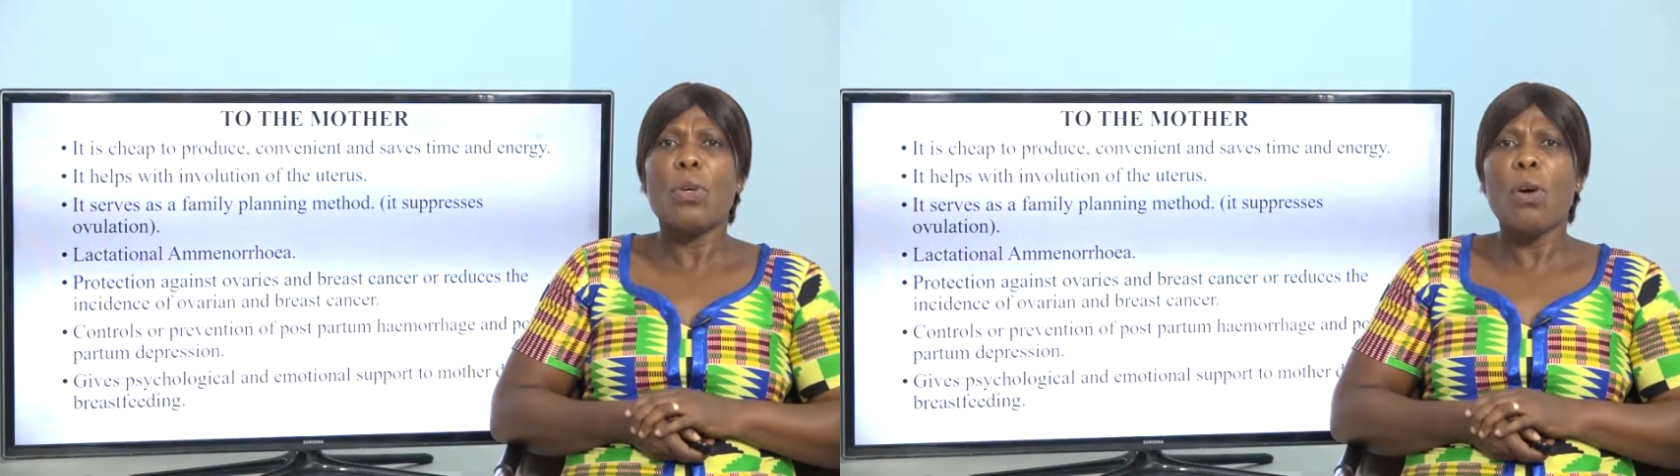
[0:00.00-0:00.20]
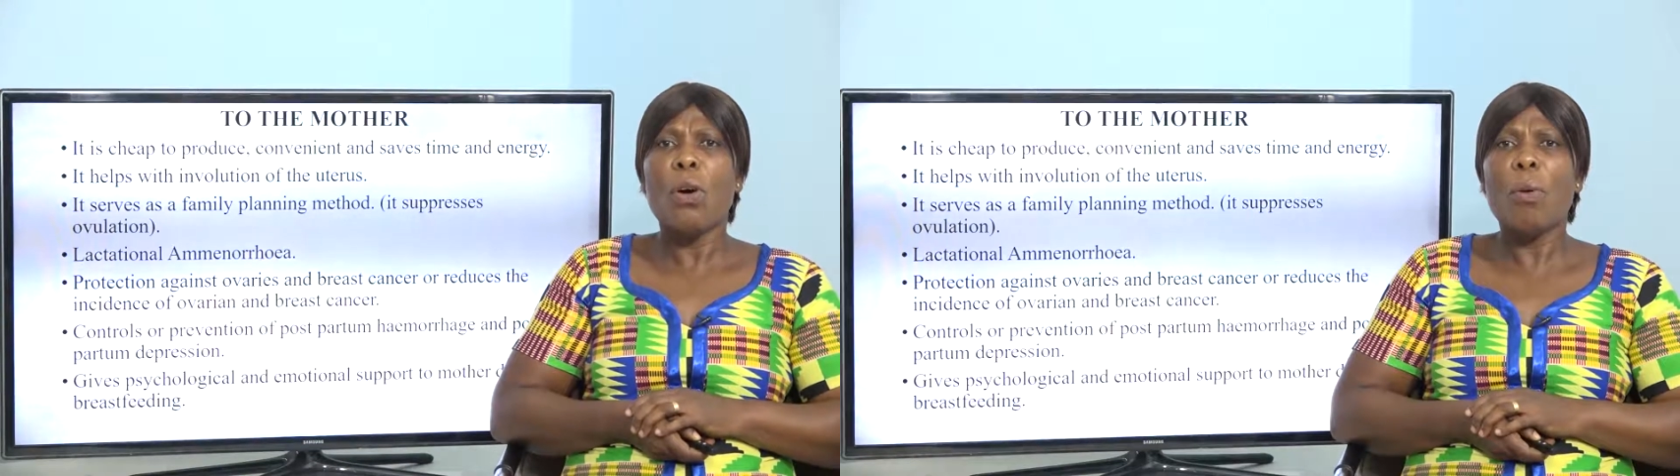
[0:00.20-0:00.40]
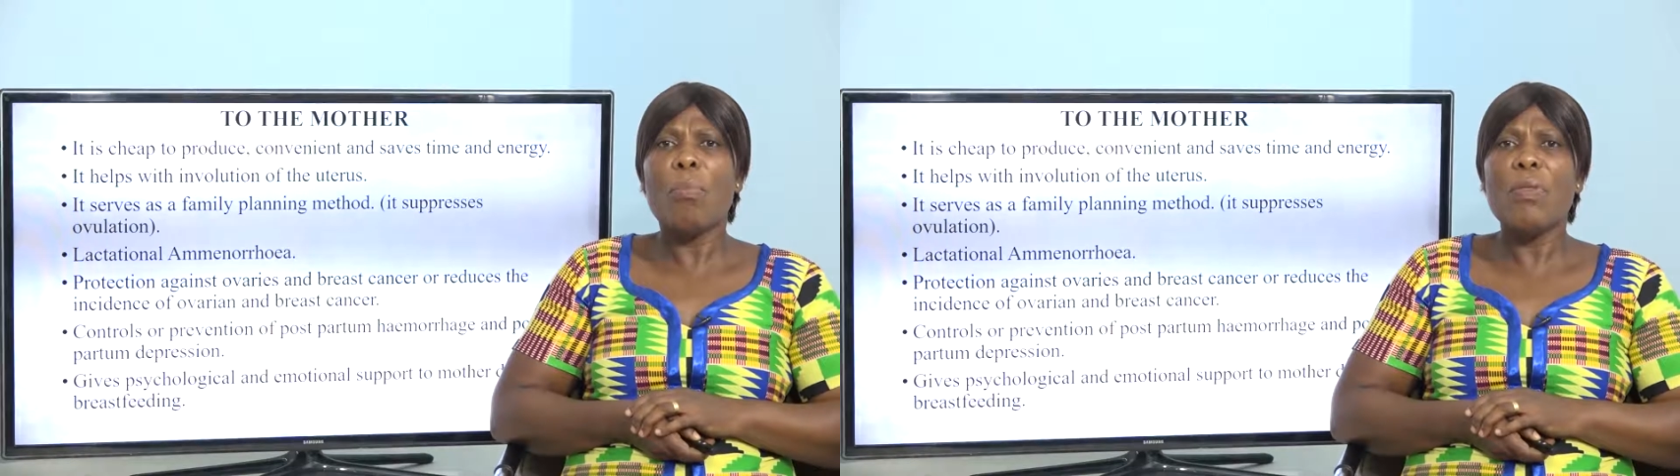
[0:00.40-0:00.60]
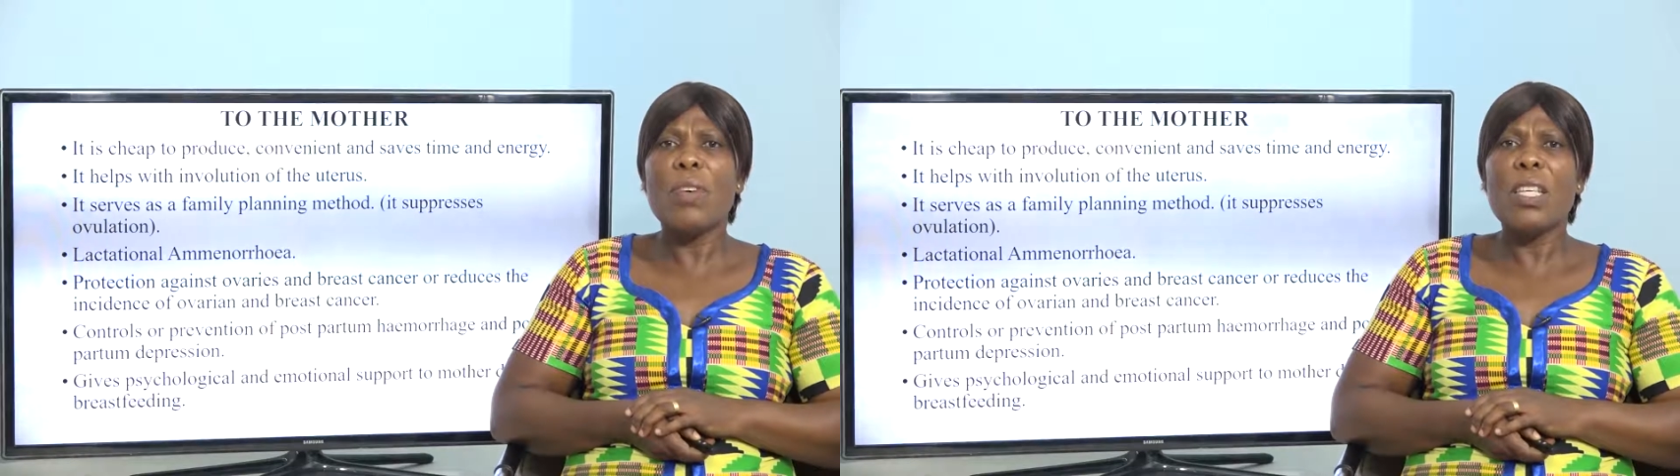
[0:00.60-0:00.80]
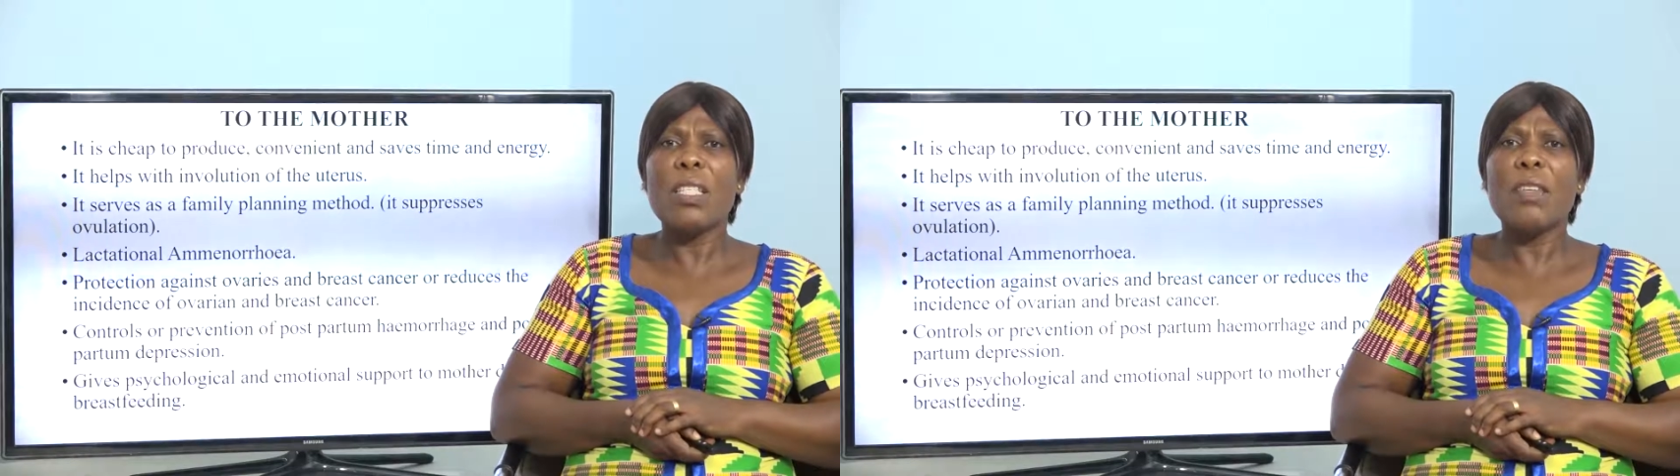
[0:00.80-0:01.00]
or
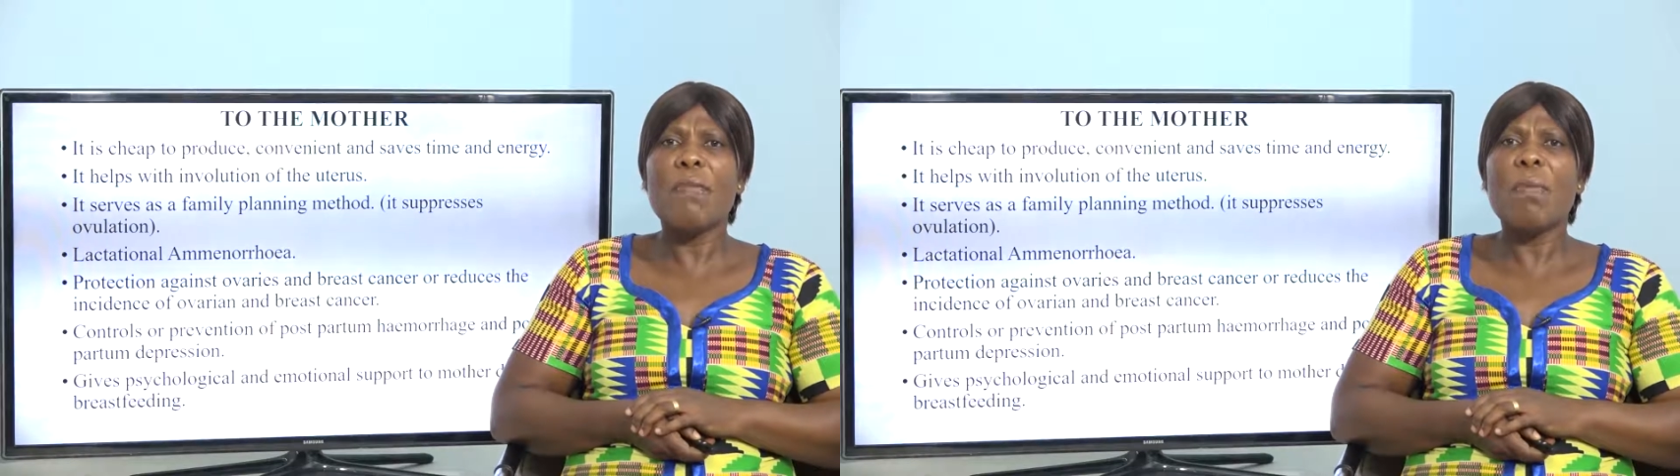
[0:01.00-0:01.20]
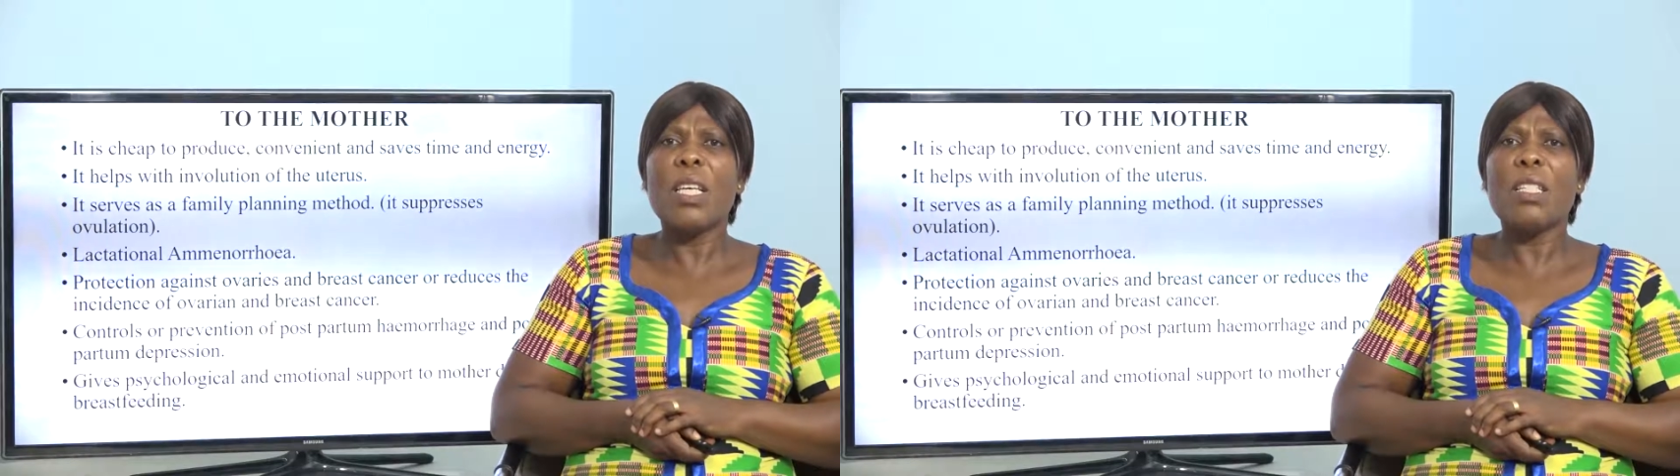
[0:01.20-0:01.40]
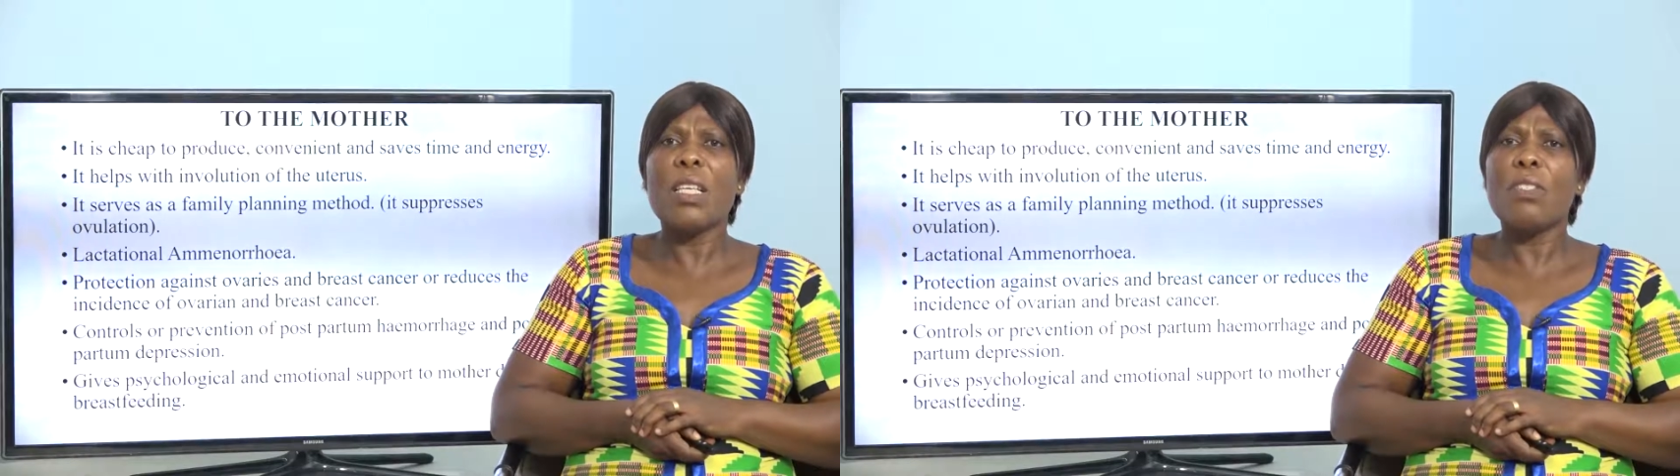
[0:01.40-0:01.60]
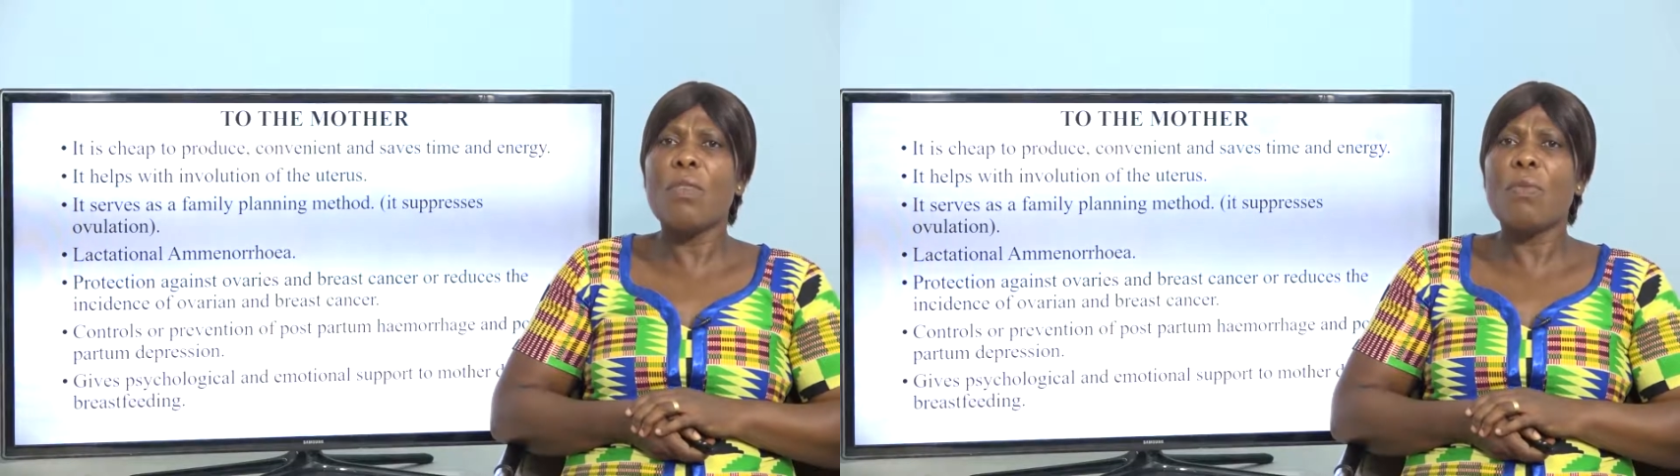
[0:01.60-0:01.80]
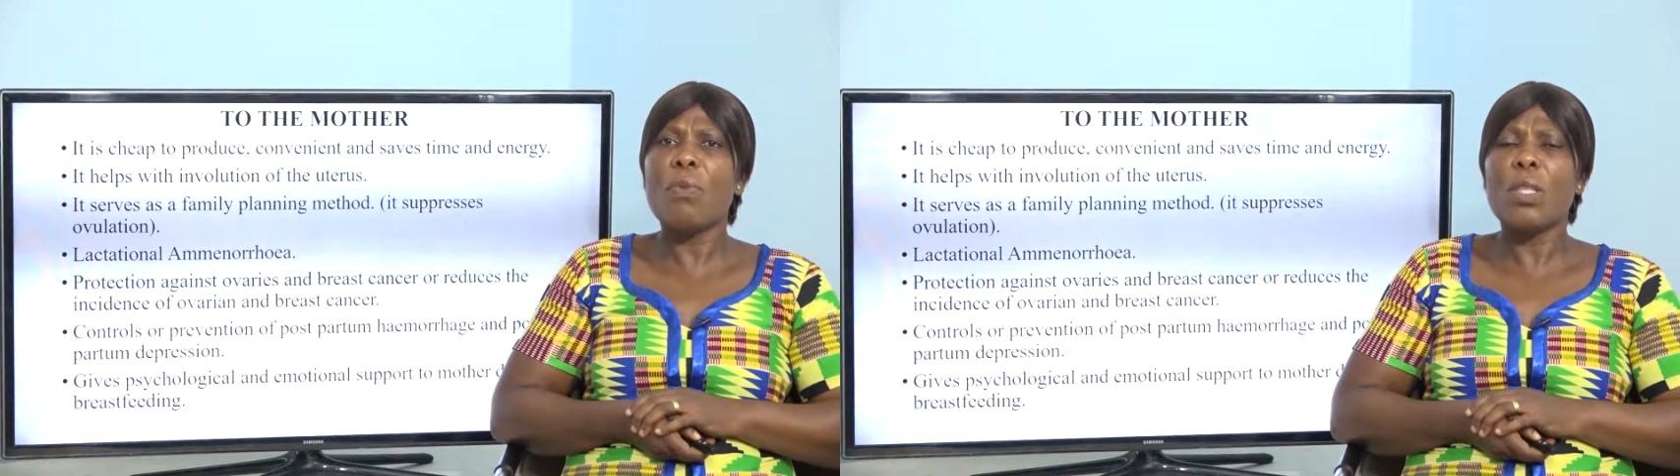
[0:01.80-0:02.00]
preventive measures
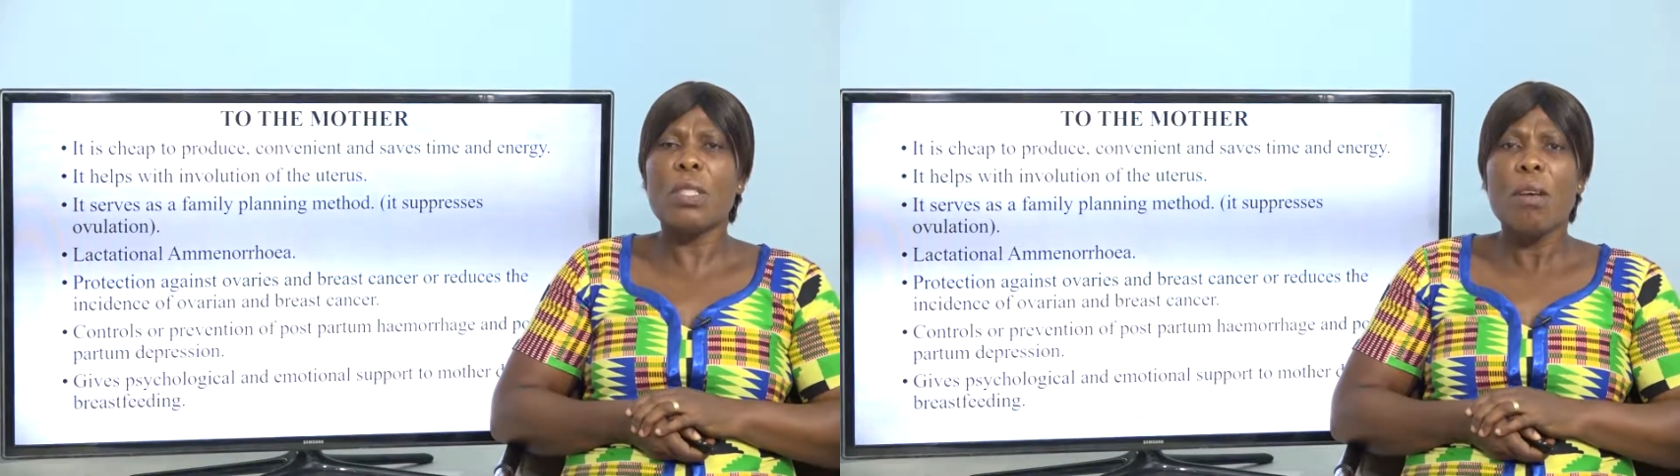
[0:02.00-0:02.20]
of what?